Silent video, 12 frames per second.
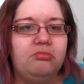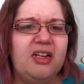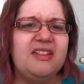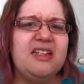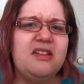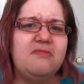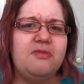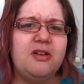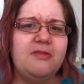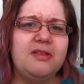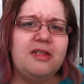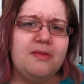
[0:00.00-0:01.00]
Write down the
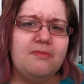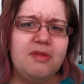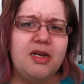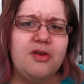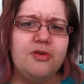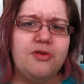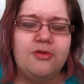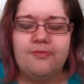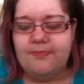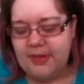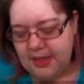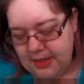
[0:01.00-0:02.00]
bottom and let me know.
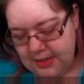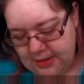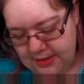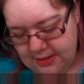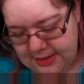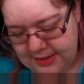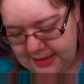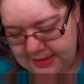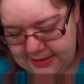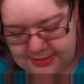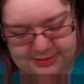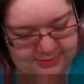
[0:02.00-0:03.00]

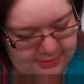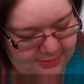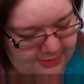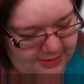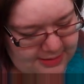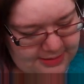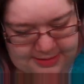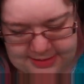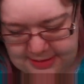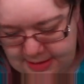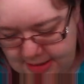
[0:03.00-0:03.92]
Okay, so that's